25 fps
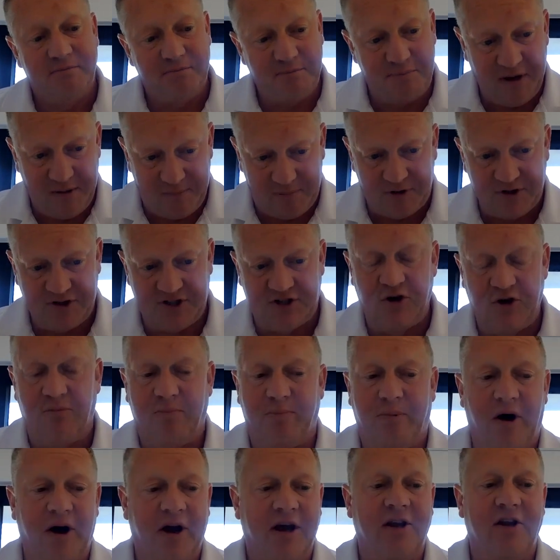people are still
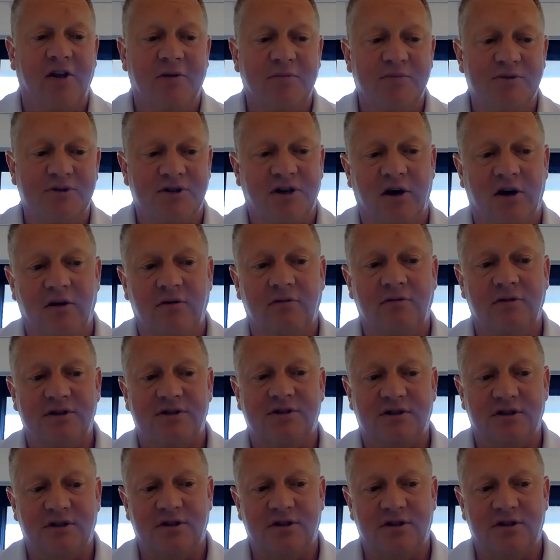buying them. So